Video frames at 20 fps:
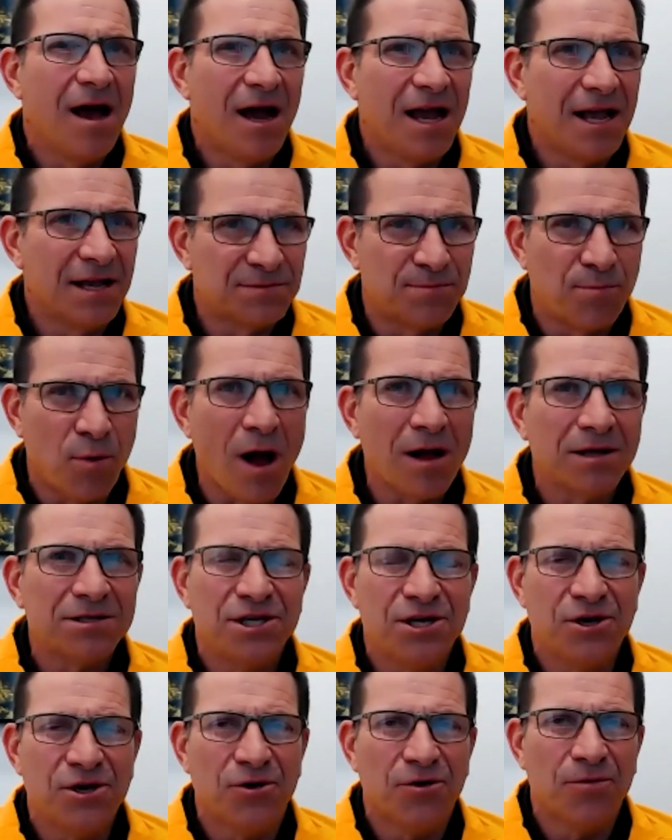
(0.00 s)
is brought
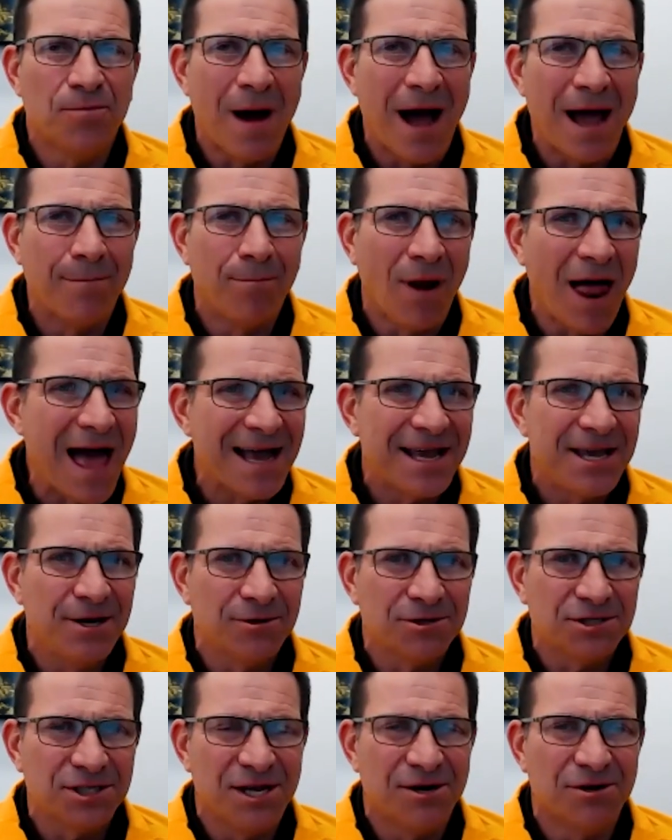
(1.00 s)
to you by Black
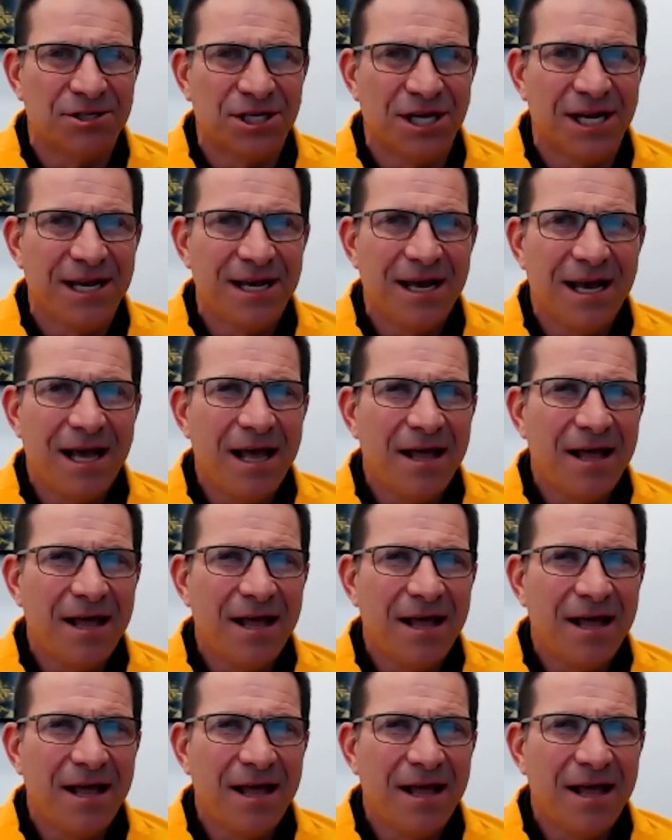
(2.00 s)
Hills Energy,